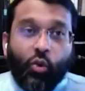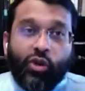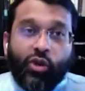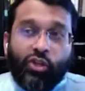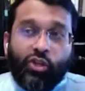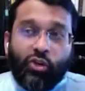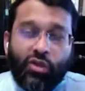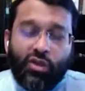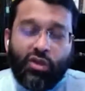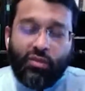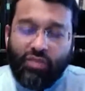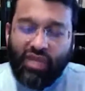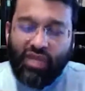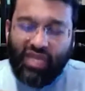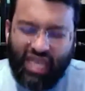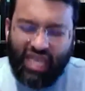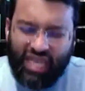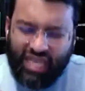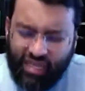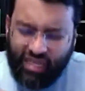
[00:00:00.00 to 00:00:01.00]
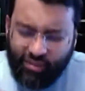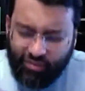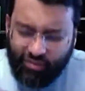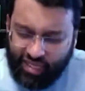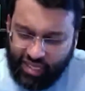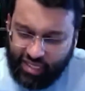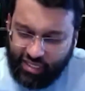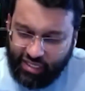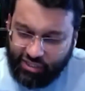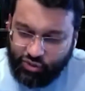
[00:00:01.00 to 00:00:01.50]
When you're the
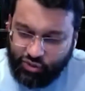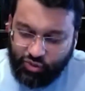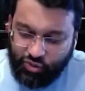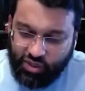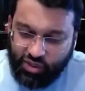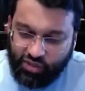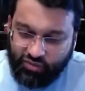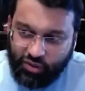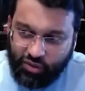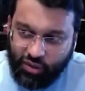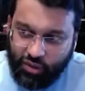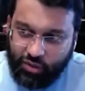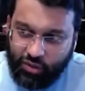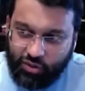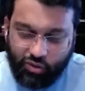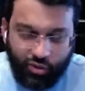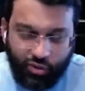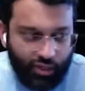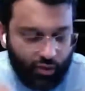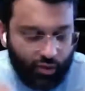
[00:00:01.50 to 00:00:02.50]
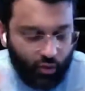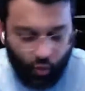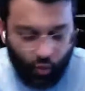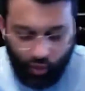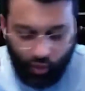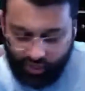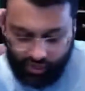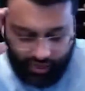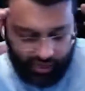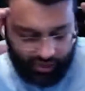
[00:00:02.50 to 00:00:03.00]
beginning student of knowledge, you're like,
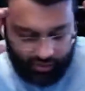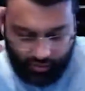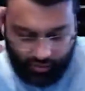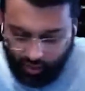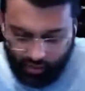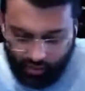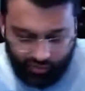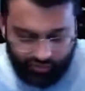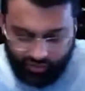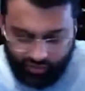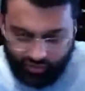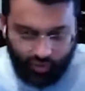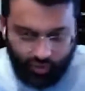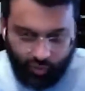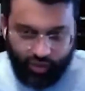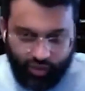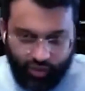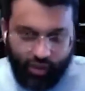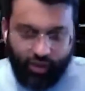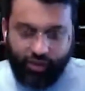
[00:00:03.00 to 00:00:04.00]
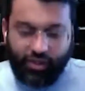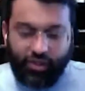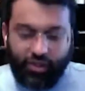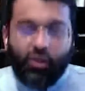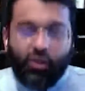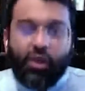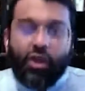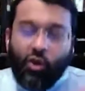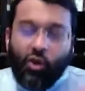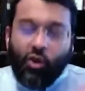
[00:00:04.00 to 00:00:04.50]
what is all of this going on here?
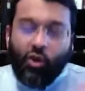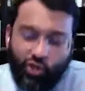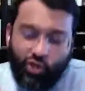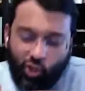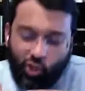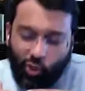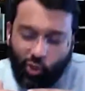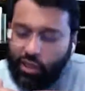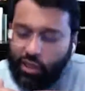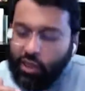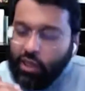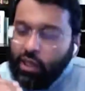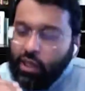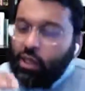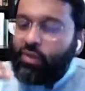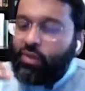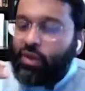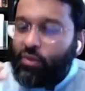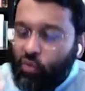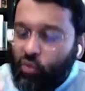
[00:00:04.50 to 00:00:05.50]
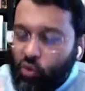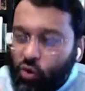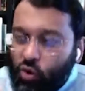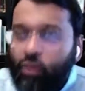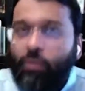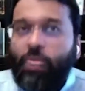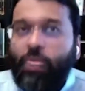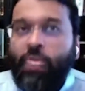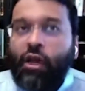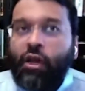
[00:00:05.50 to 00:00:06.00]
When you go a little bit
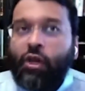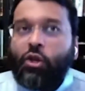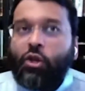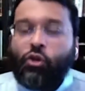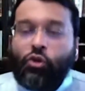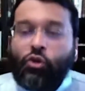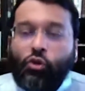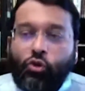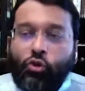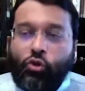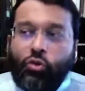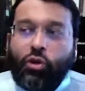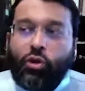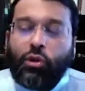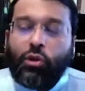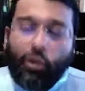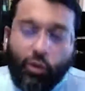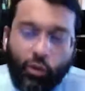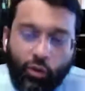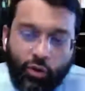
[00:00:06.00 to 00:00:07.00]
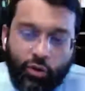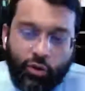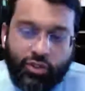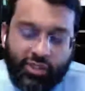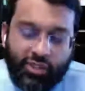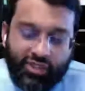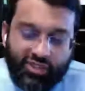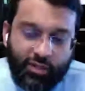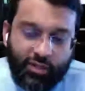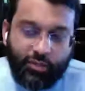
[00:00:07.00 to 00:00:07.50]
more, you learn
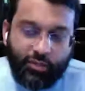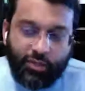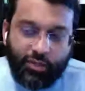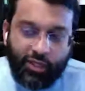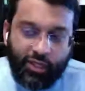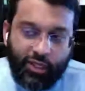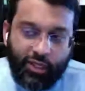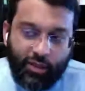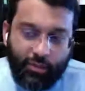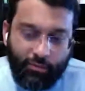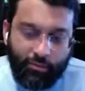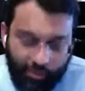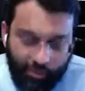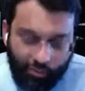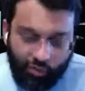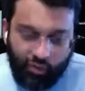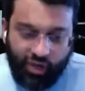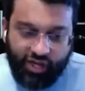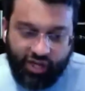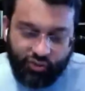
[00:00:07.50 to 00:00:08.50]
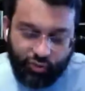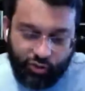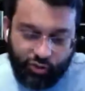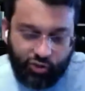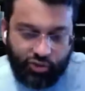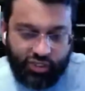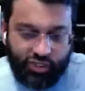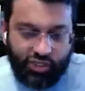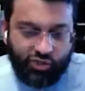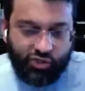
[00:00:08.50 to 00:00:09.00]
to simply memorize what
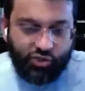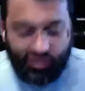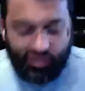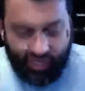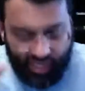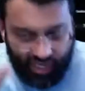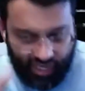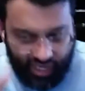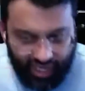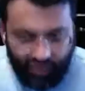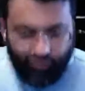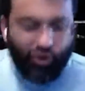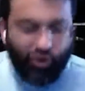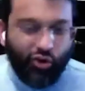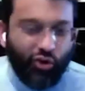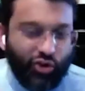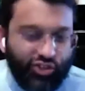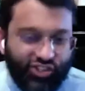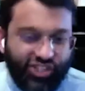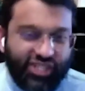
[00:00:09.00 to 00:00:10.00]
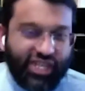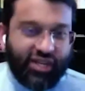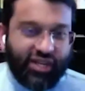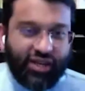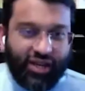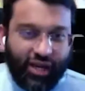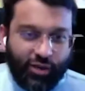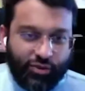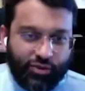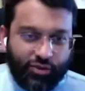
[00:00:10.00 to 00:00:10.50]
your teachers say and regurgitate
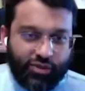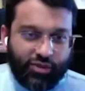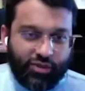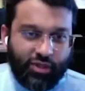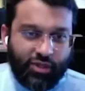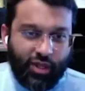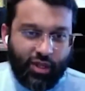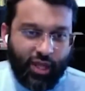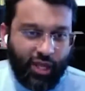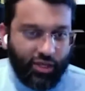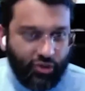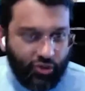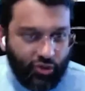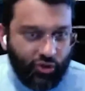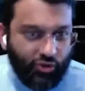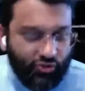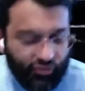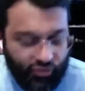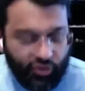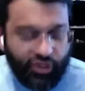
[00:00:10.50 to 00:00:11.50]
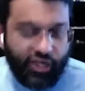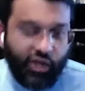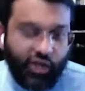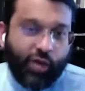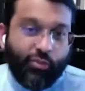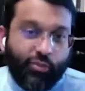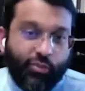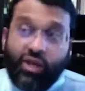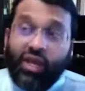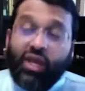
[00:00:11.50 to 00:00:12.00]
it out, and you don't fully
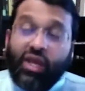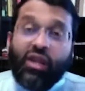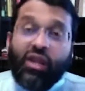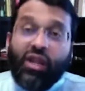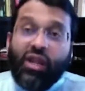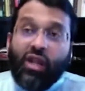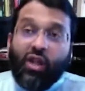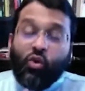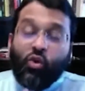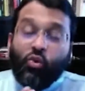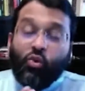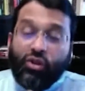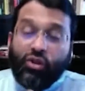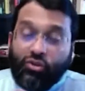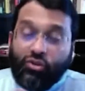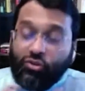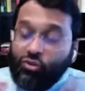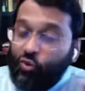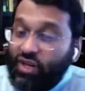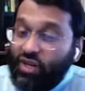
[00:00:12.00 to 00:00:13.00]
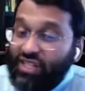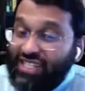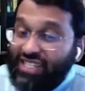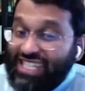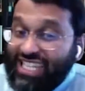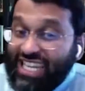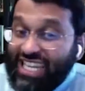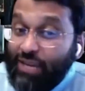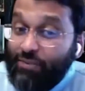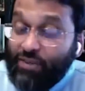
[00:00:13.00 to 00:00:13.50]
comprehend. When you do a
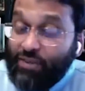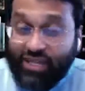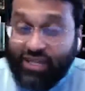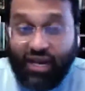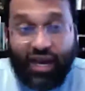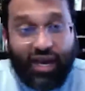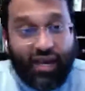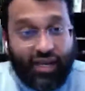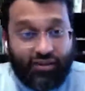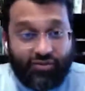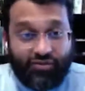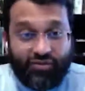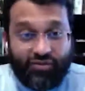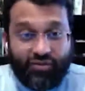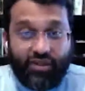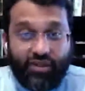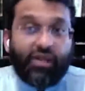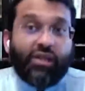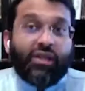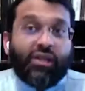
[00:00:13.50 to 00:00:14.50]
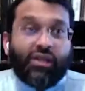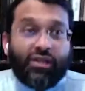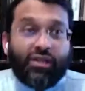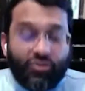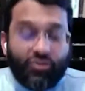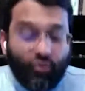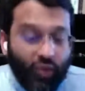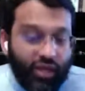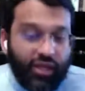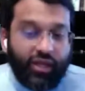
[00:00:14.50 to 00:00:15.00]
deep dive
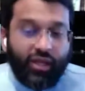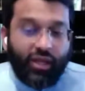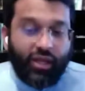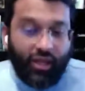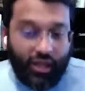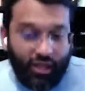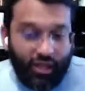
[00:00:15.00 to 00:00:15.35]
is when